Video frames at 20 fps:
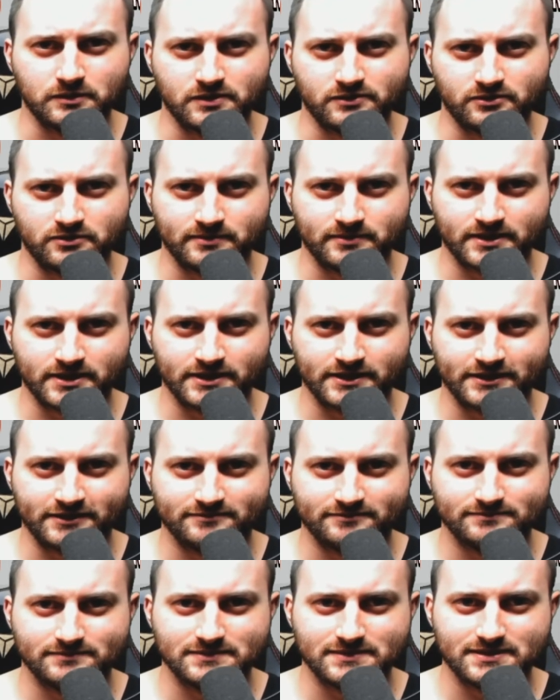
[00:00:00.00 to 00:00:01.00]
everybody.
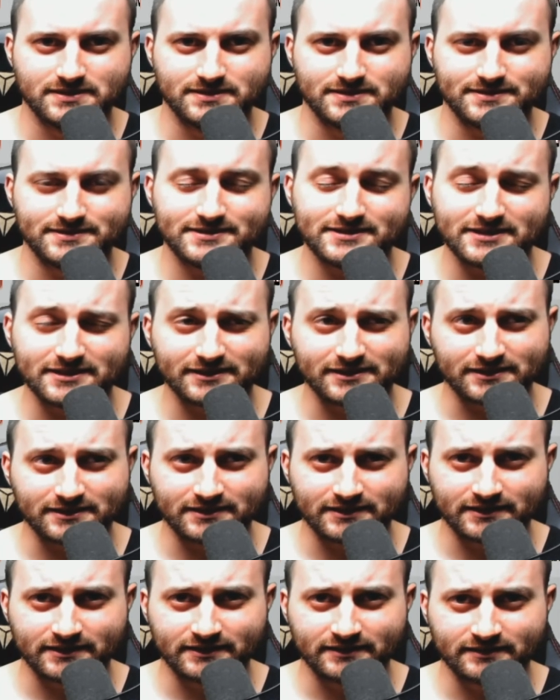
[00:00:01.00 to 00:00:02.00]
Dick
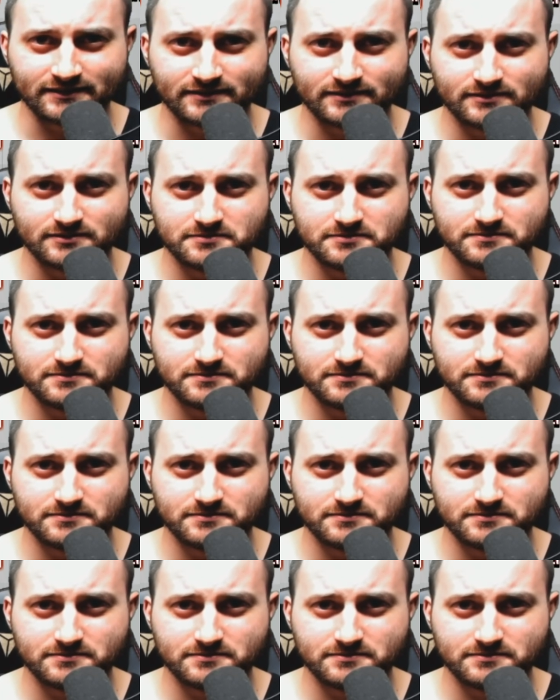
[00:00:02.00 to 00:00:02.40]
again,